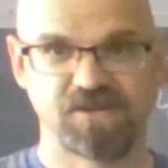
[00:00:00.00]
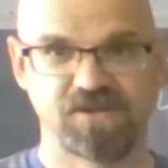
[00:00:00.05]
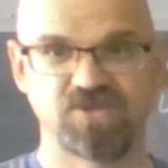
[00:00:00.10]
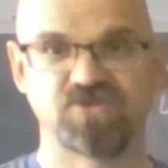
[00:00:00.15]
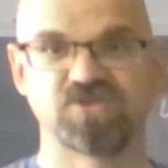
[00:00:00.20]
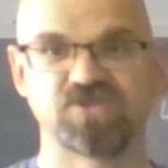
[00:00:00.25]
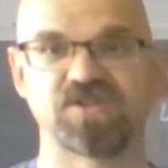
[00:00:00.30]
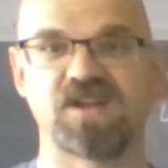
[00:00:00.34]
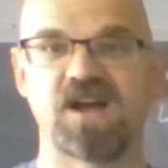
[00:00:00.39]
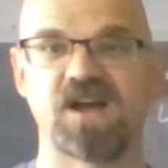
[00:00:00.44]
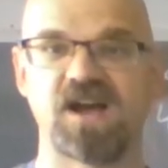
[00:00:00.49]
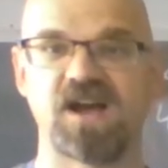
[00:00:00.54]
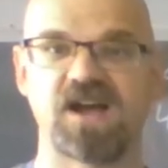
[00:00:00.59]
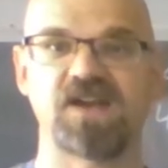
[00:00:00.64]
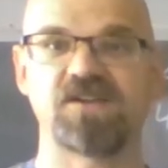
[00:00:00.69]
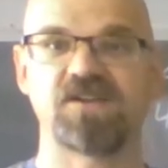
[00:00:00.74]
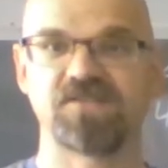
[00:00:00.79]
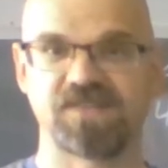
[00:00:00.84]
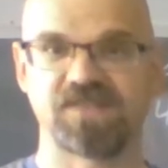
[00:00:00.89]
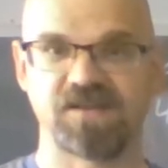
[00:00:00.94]
You should
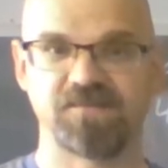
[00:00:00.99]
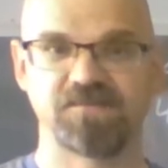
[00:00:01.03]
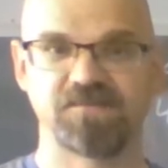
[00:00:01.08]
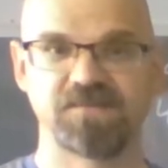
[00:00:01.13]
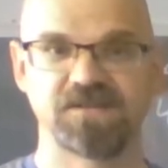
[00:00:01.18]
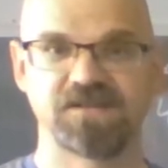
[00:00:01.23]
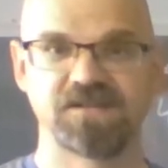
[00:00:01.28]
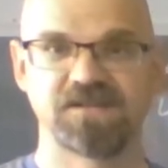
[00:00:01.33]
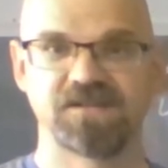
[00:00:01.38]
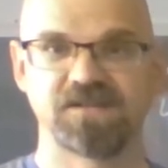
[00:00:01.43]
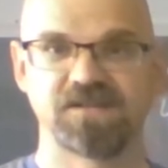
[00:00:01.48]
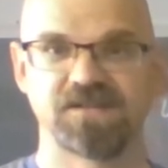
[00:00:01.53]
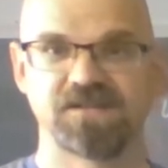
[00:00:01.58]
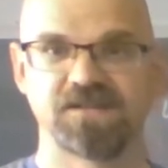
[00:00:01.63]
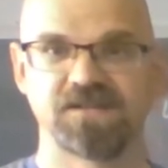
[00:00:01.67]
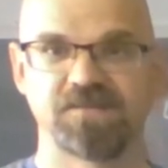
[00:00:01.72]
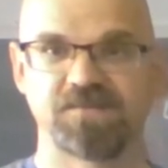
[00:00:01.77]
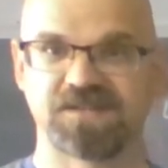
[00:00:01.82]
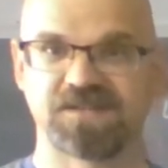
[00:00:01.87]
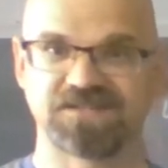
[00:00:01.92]
hire them
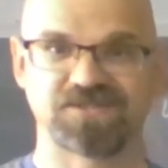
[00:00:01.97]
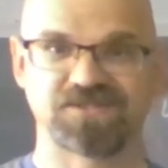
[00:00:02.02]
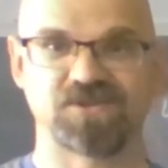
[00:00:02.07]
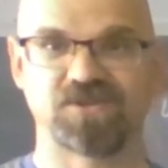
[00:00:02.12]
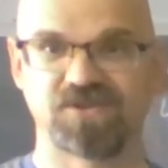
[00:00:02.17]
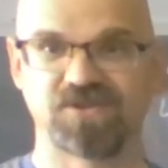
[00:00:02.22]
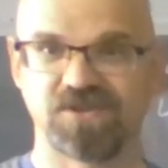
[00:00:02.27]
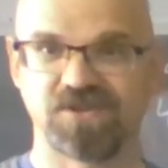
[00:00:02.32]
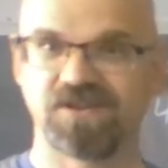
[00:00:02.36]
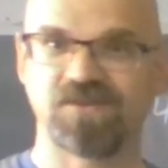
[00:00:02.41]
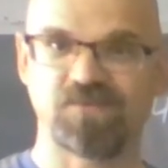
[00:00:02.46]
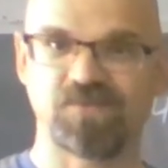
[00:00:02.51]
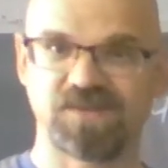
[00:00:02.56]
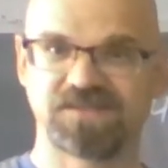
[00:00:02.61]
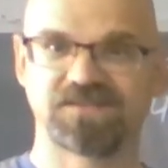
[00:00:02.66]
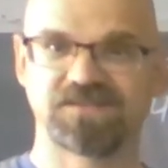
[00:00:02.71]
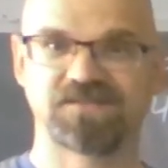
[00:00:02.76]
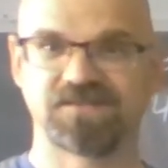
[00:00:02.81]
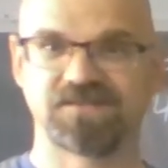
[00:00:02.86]
because they're good at what